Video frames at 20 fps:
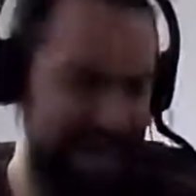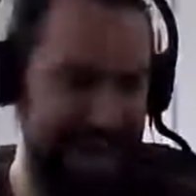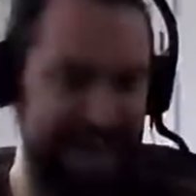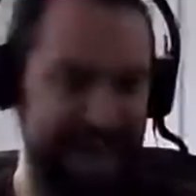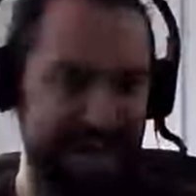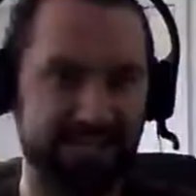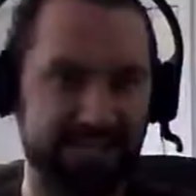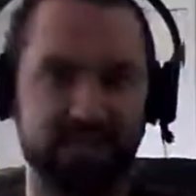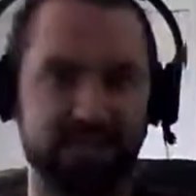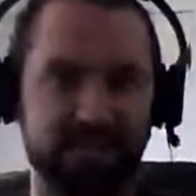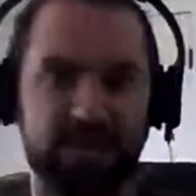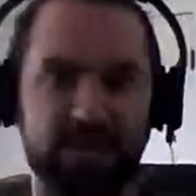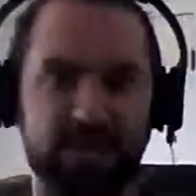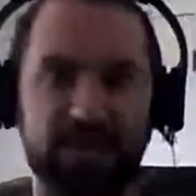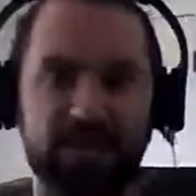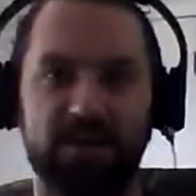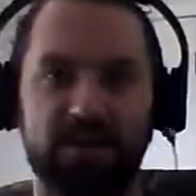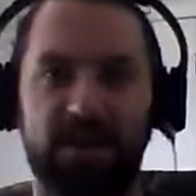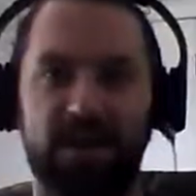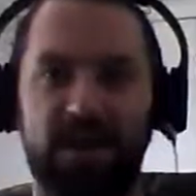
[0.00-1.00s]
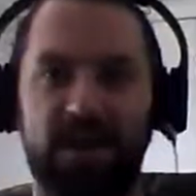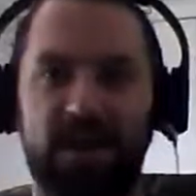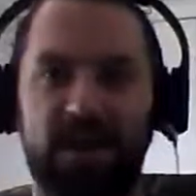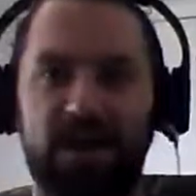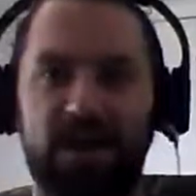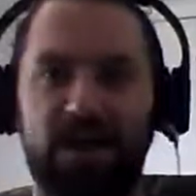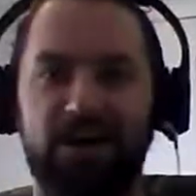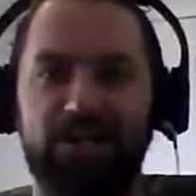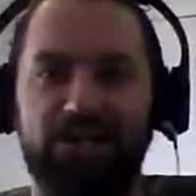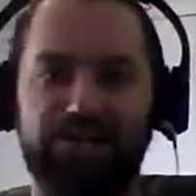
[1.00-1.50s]
and
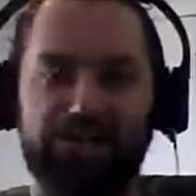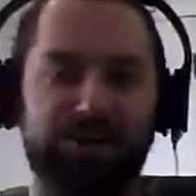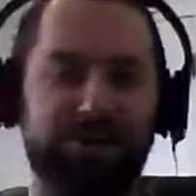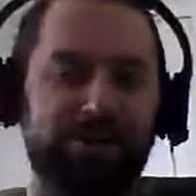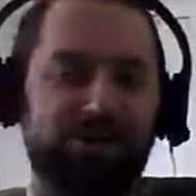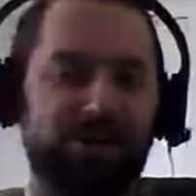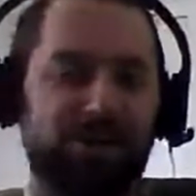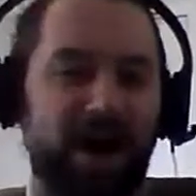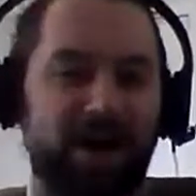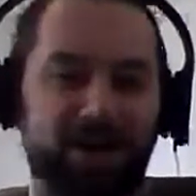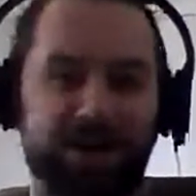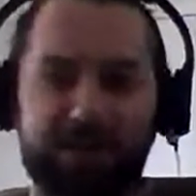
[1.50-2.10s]
doing a lot